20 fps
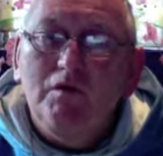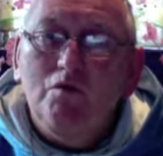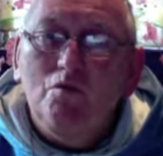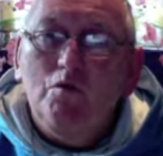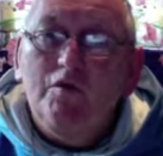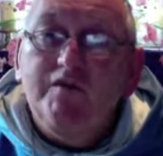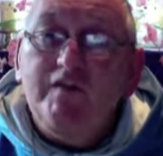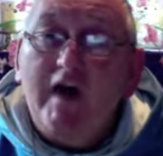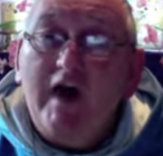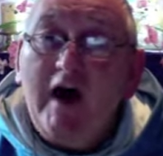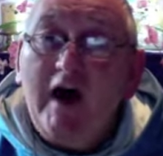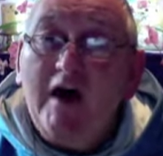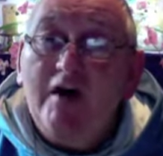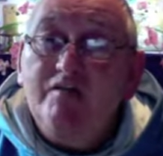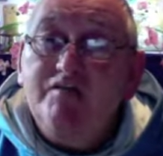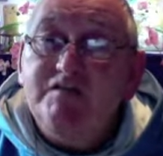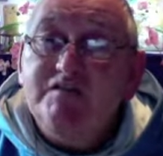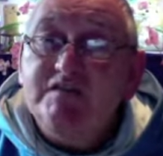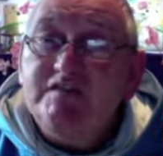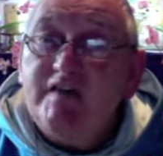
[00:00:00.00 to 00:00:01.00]
with the
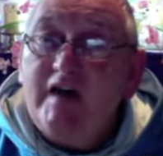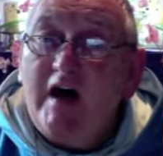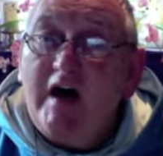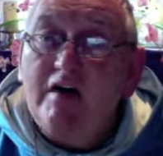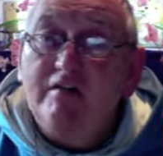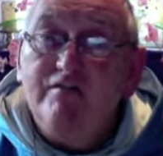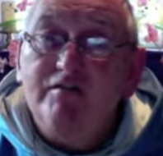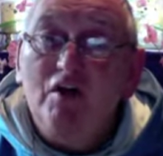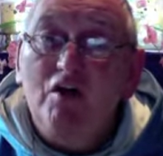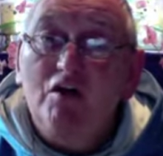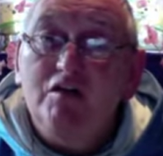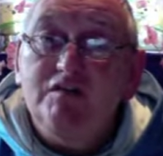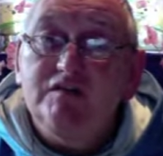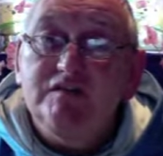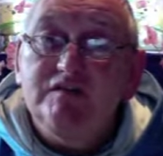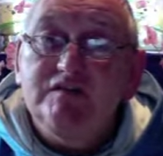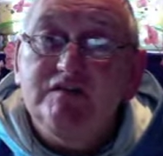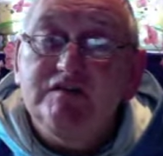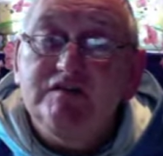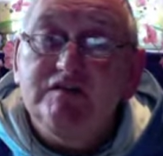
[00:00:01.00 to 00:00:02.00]
haves and the have
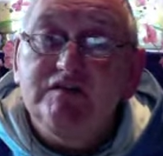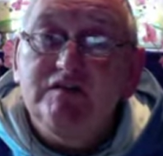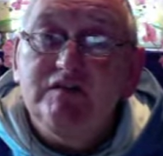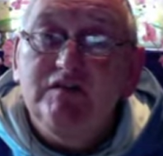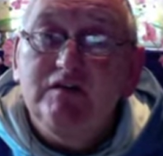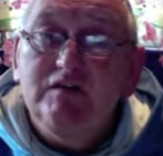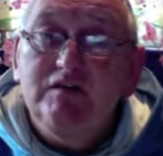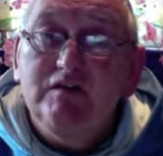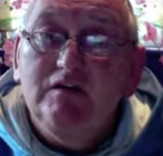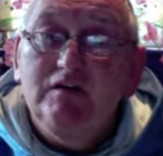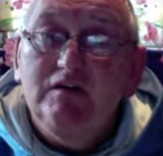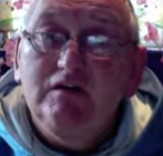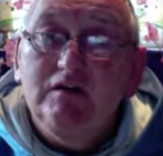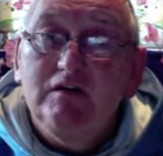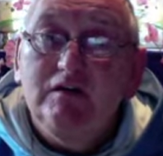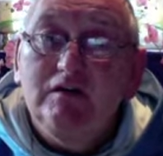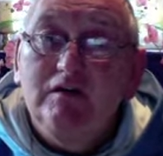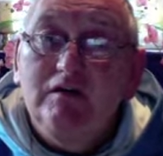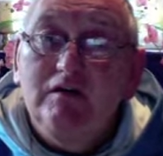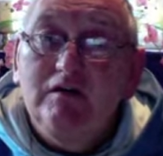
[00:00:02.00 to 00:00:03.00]
nots.
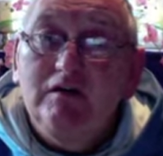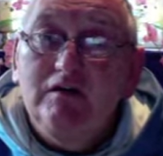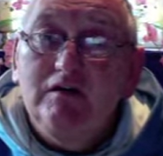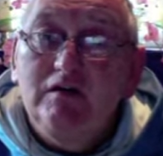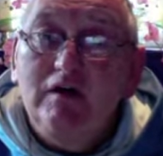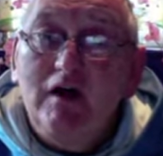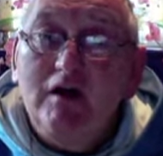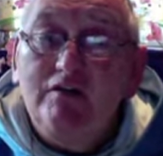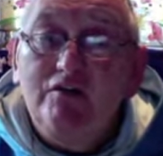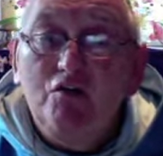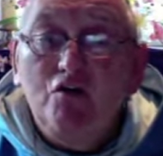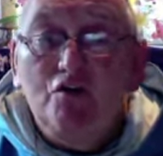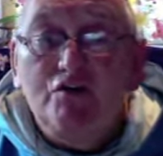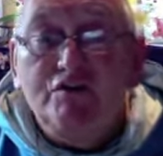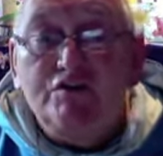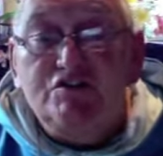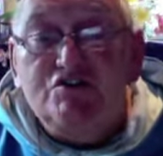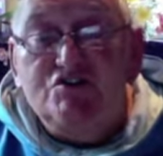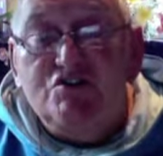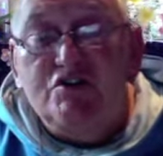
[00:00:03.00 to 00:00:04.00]
And though
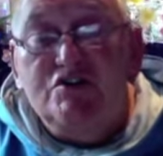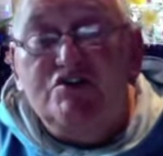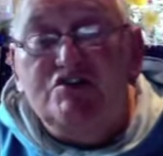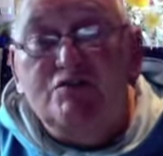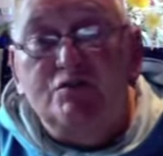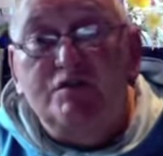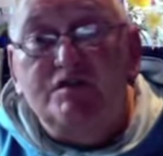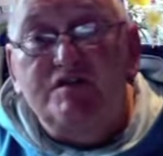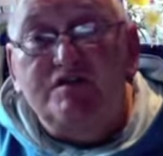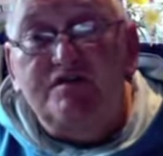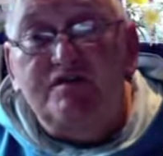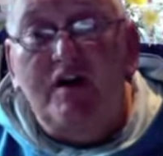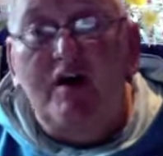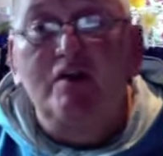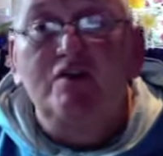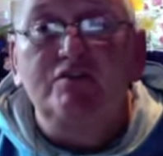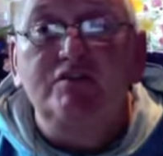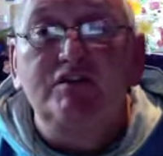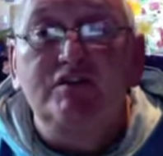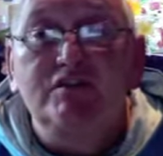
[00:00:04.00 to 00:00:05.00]
the church was
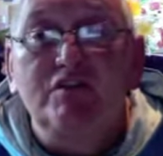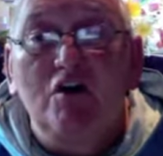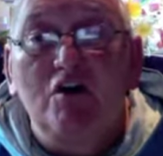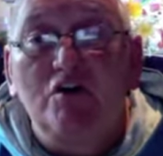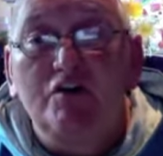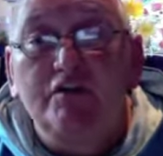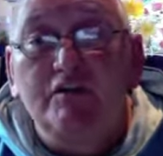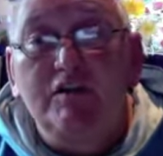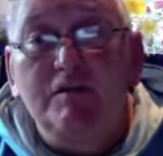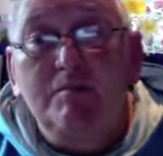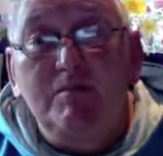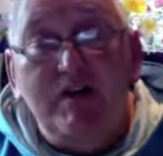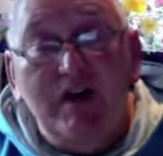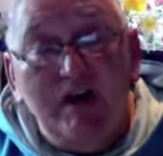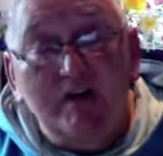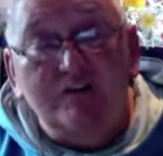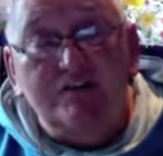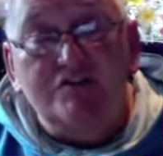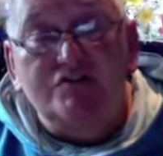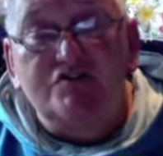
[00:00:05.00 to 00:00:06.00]
founded on the
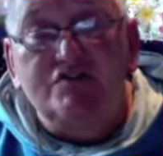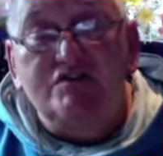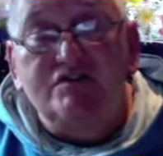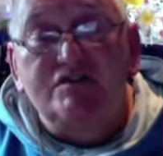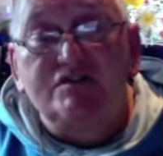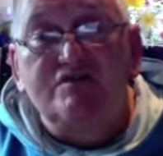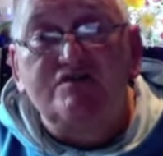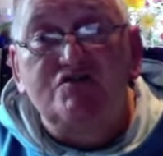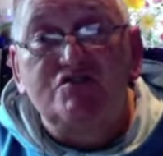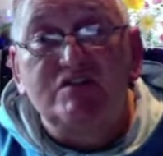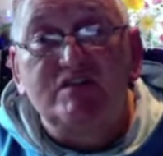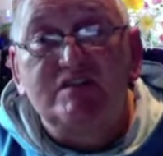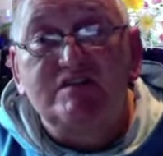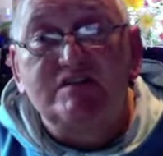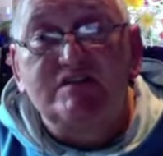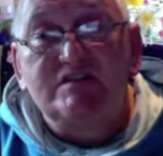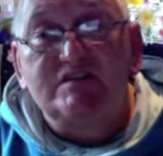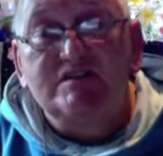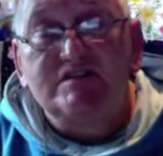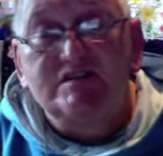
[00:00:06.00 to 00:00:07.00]
Beatitudes of
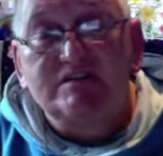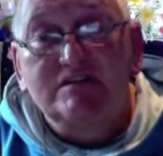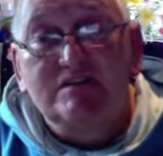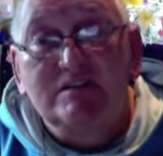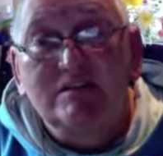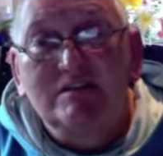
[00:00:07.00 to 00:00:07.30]
Jesus,